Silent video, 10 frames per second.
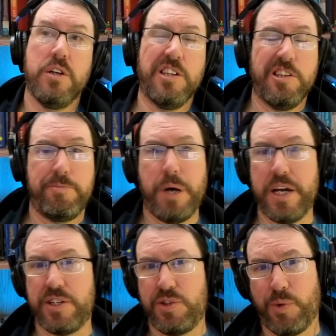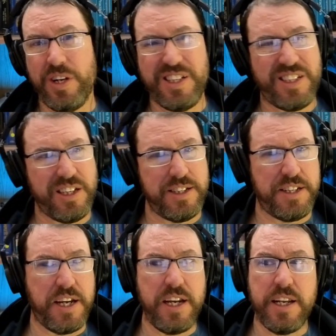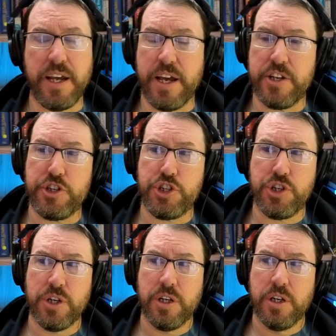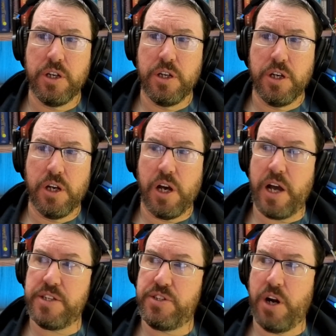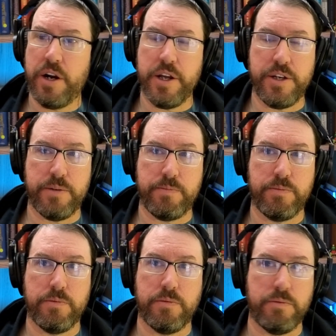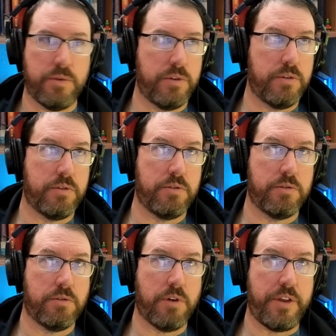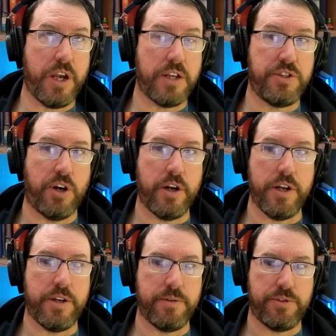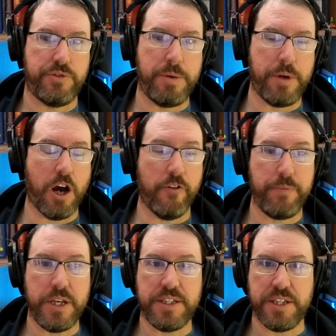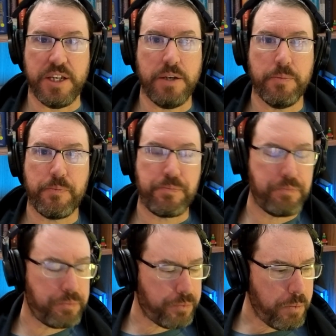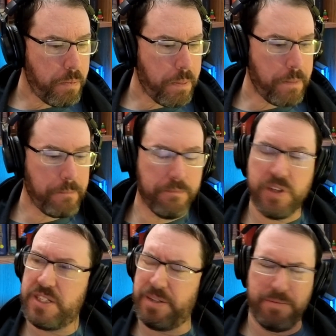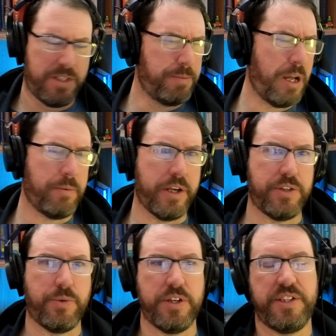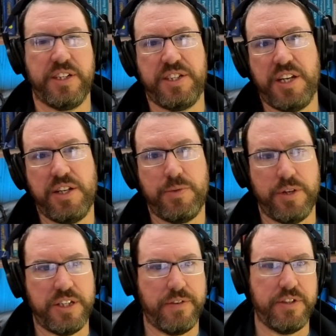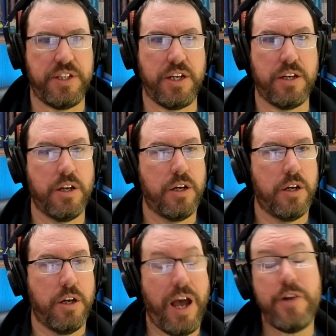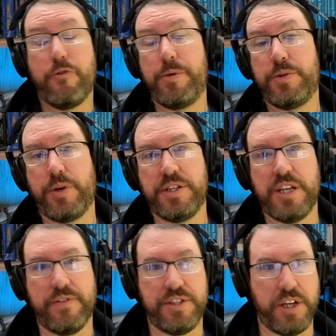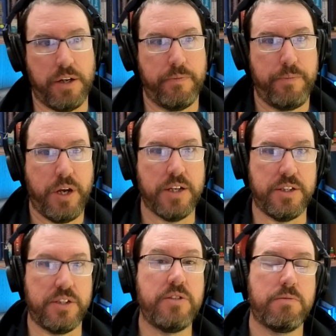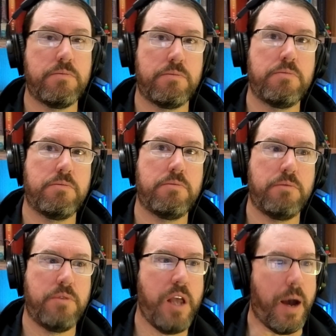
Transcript: But 2016-ish, I think I started streaming off PC. Sometime late 2016, 2017. Had to have been 2017 because, yeah.